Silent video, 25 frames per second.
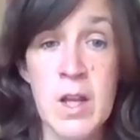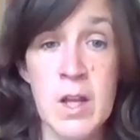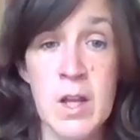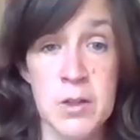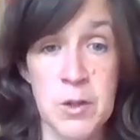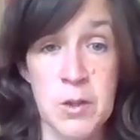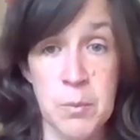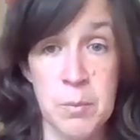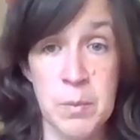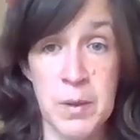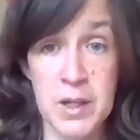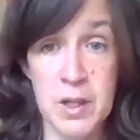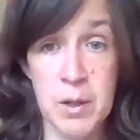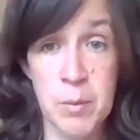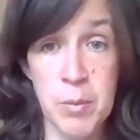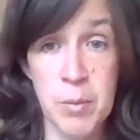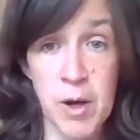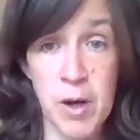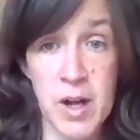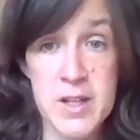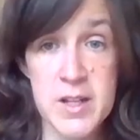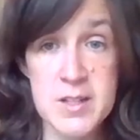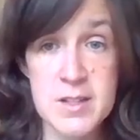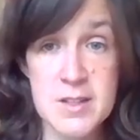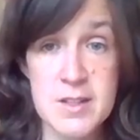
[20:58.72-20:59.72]
You pick a
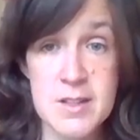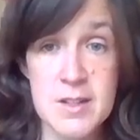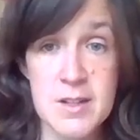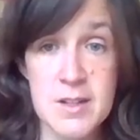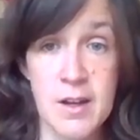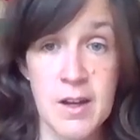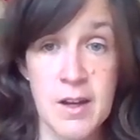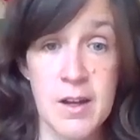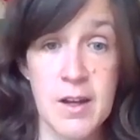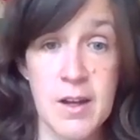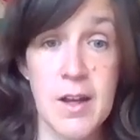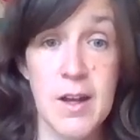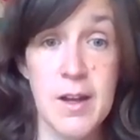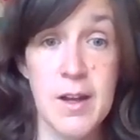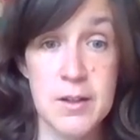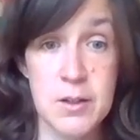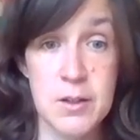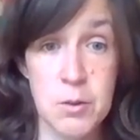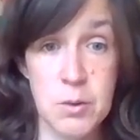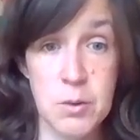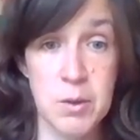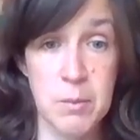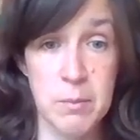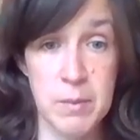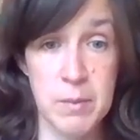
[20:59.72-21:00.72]
price and
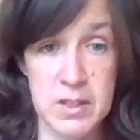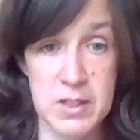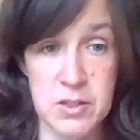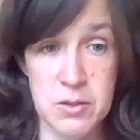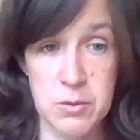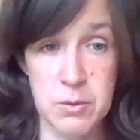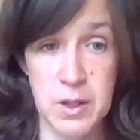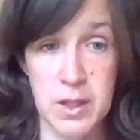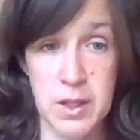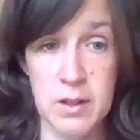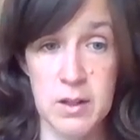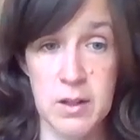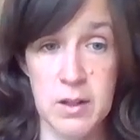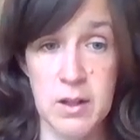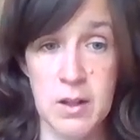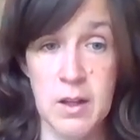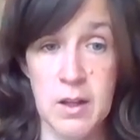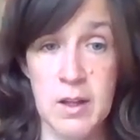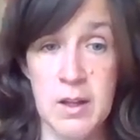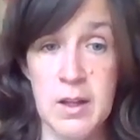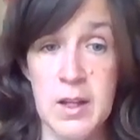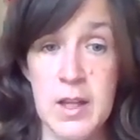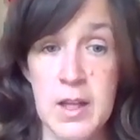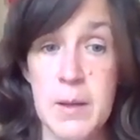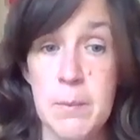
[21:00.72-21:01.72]
you commit to it.
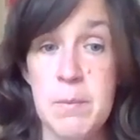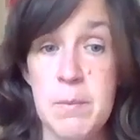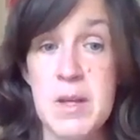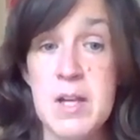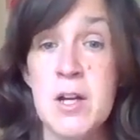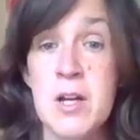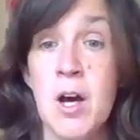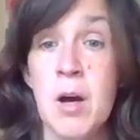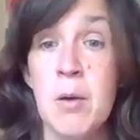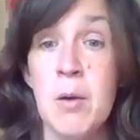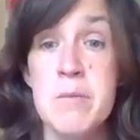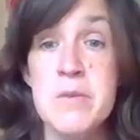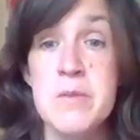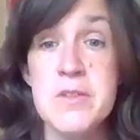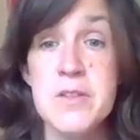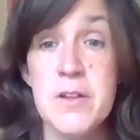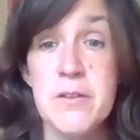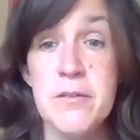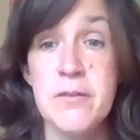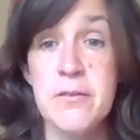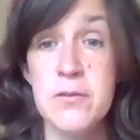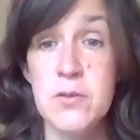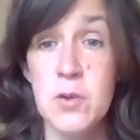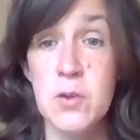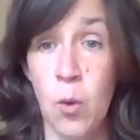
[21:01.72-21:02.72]
It becomes the
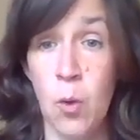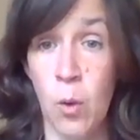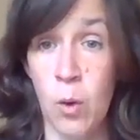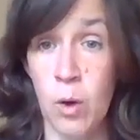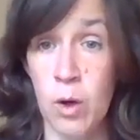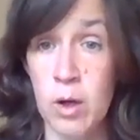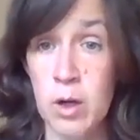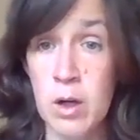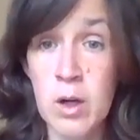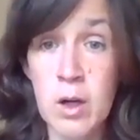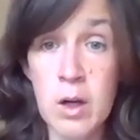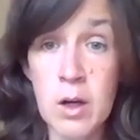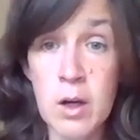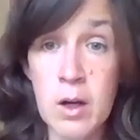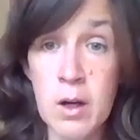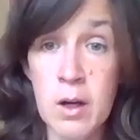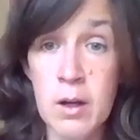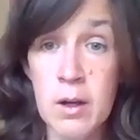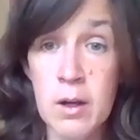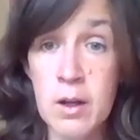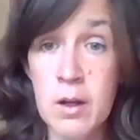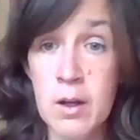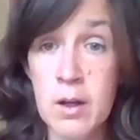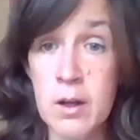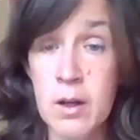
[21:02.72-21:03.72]
floor
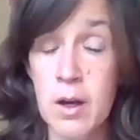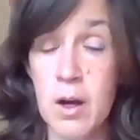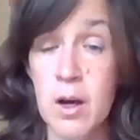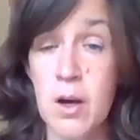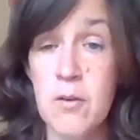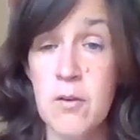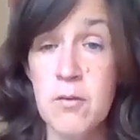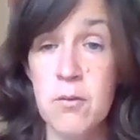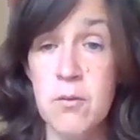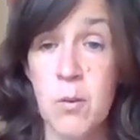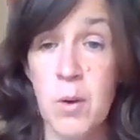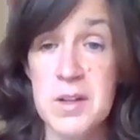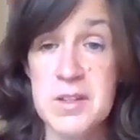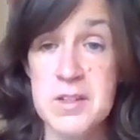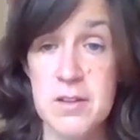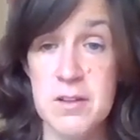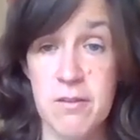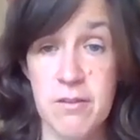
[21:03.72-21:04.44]
of what's